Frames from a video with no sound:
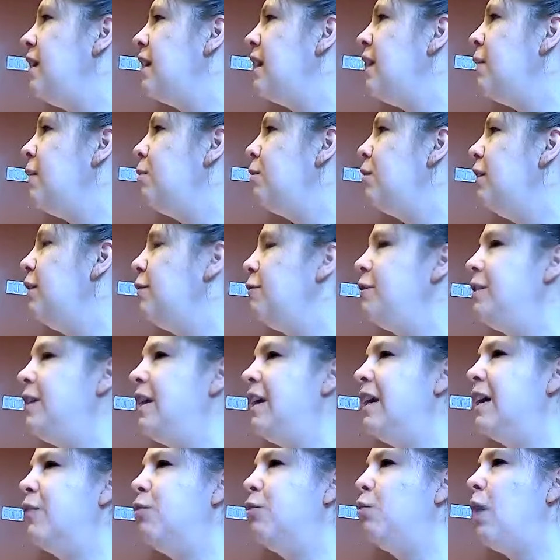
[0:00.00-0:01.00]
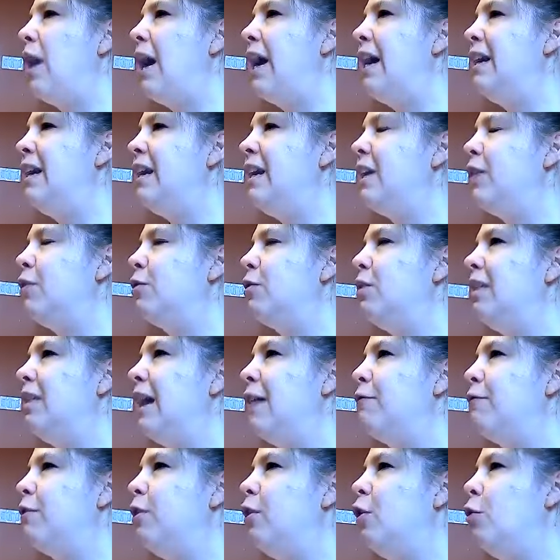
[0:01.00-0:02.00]
Keep lifting and widening your
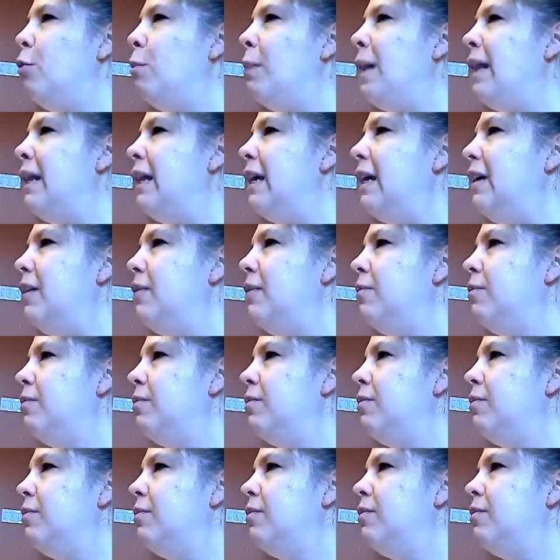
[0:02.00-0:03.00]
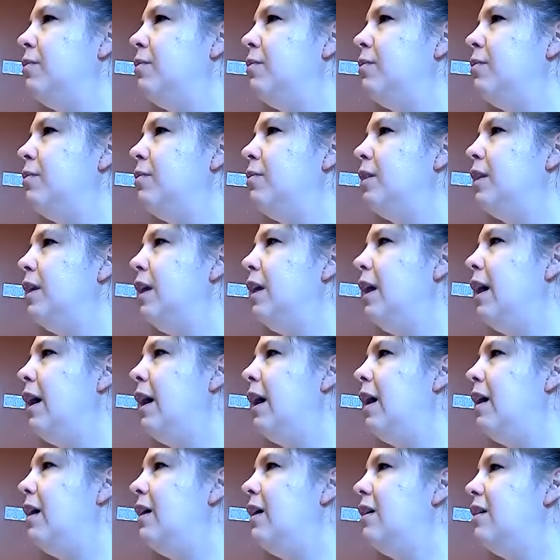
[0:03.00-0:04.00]
left low belly.
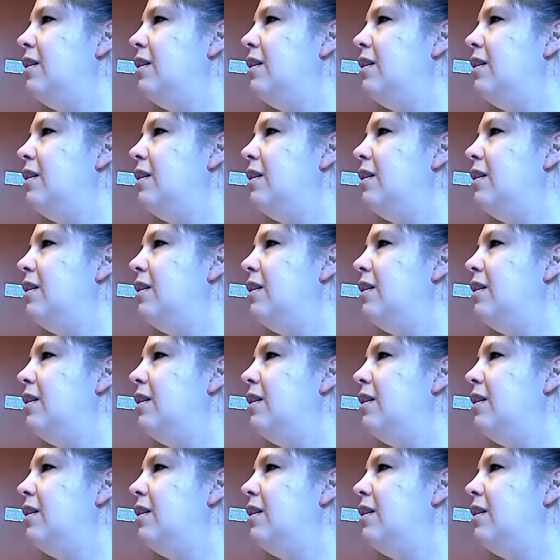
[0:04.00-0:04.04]
Yeah.